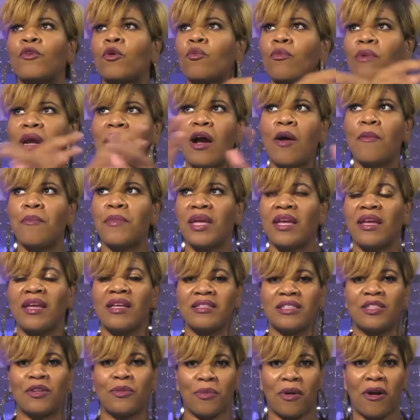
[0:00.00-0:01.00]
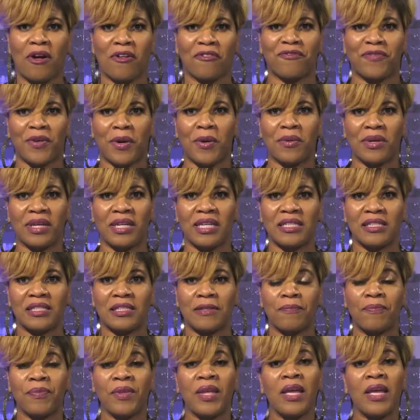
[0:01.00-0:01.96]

around me is the wrong focus.